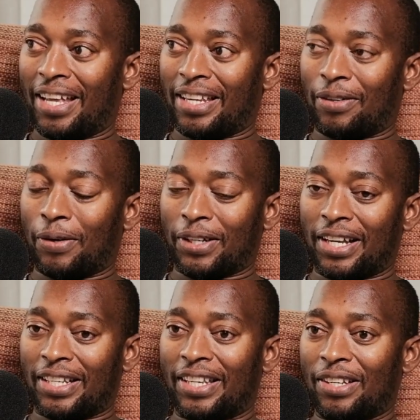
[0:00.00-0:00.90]
The doctor
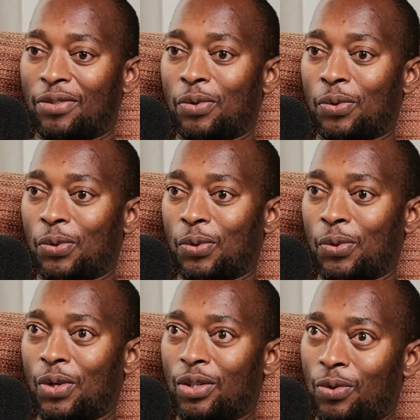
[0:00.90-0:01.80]
needed to
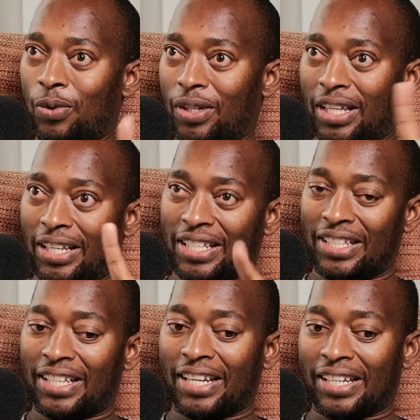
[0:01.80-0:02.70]
do the
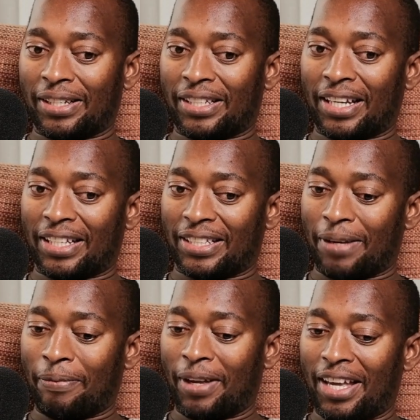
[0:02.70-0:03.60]
digital rectal
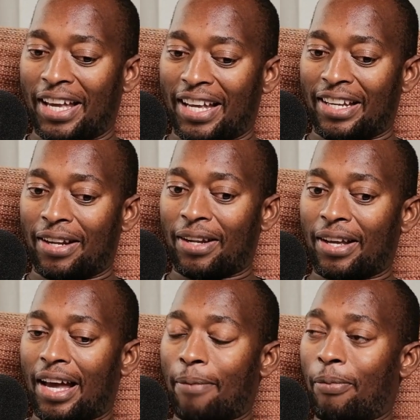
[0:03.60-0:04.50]
exam, and then
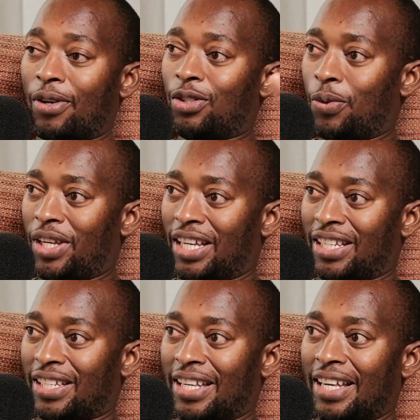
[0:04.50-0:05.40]
upon doing
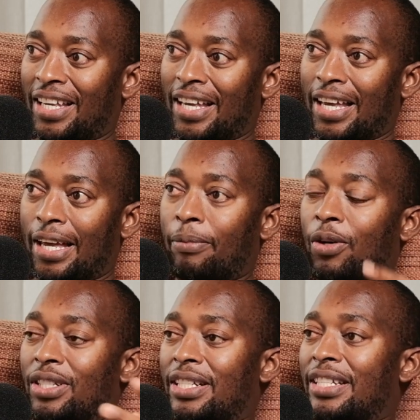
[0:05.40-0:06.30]
it,
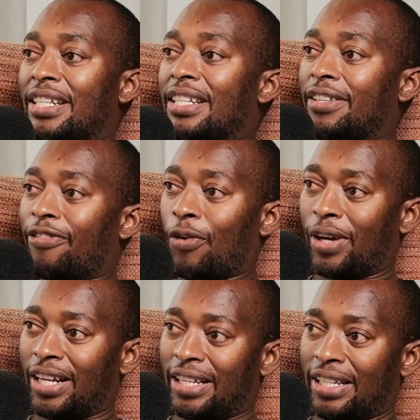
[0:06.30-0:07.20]
because it's a sensitive
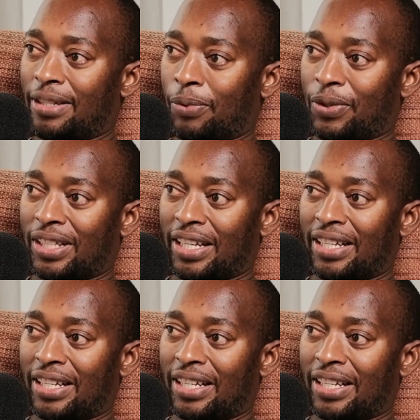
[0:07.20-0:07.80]
organ, this prostate,